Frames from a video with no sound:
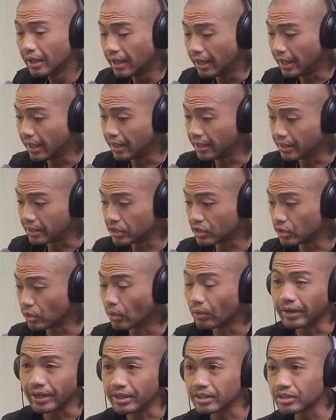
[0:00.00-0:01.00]
And it's
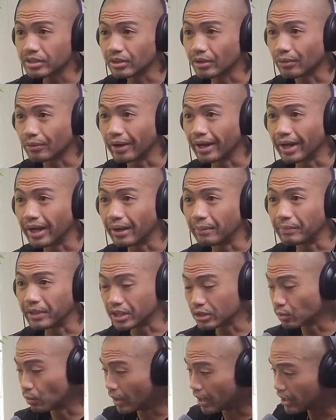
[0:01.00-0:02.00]
your Instagram.
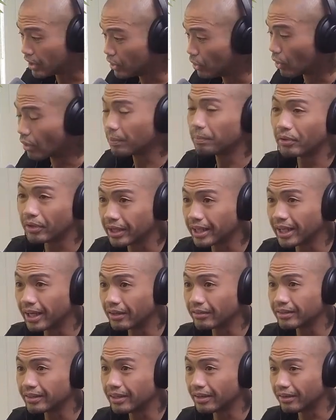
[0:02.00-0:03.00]
It's what you're putting
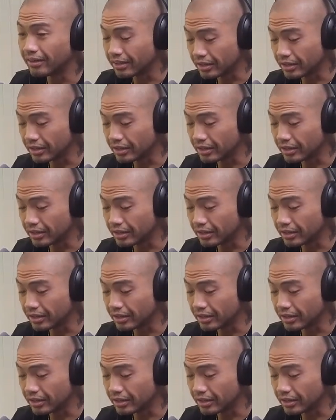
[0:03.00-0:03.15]
out there.